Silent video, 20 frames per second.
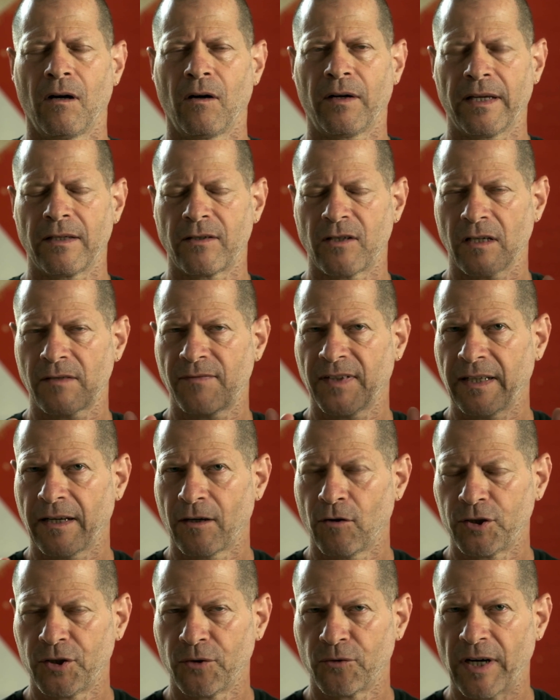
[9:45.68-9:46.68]
Okay, just that
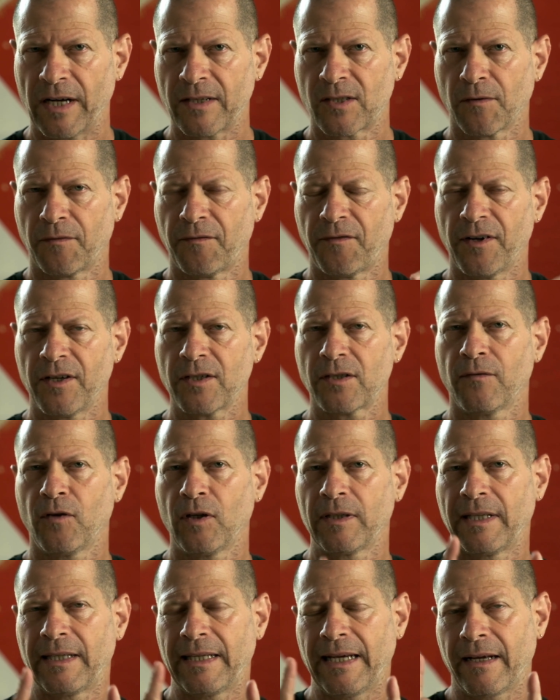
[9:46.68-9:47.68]
I got you right. So first of
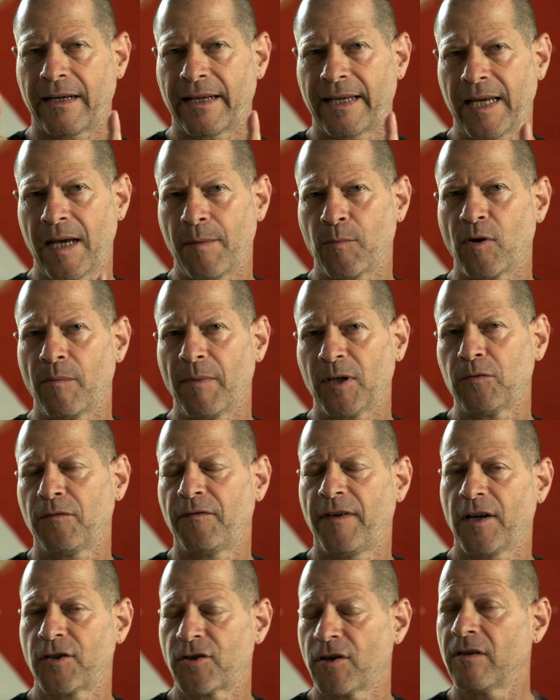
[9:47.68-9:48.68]
all, the camera
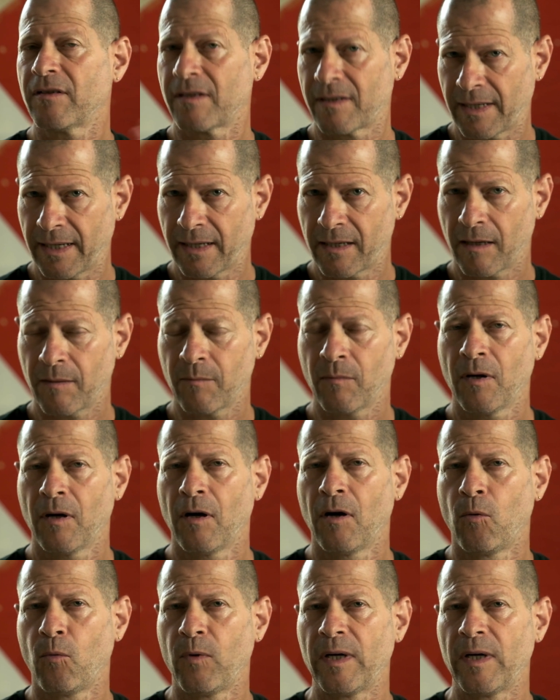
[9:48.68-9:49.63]
manufacturer, Zcam,